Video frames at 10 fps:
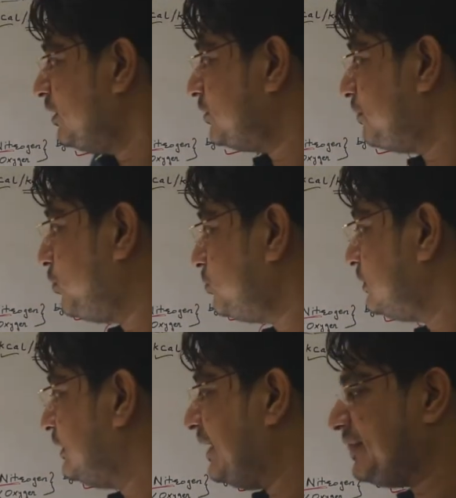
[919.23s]

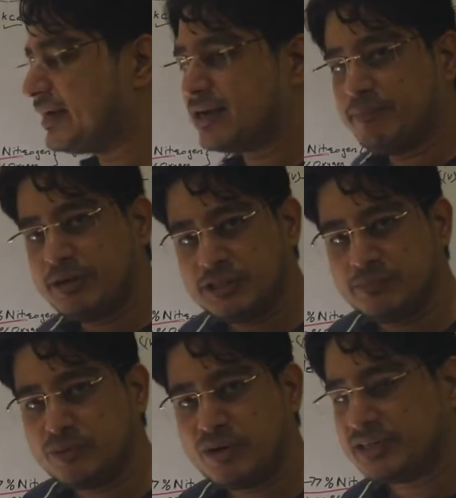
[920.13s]
Suppose in the
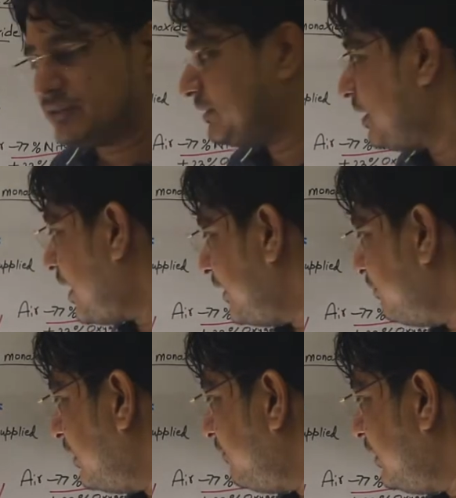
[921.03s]
combustion products I
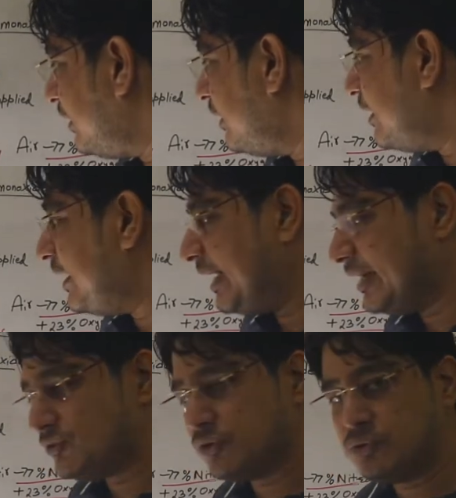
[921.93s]
am having
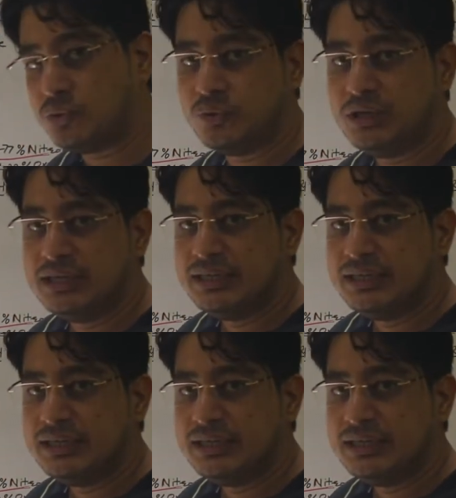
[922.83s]
SO2,